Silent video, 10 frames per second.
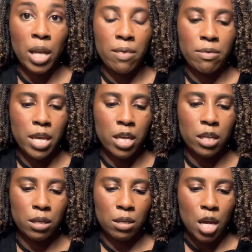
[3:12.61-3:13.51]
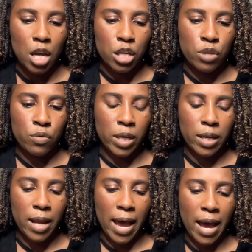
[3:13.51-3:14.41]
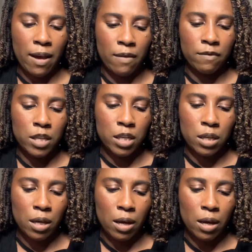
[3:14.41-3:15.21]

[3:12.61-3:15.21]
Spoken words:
and then you can have the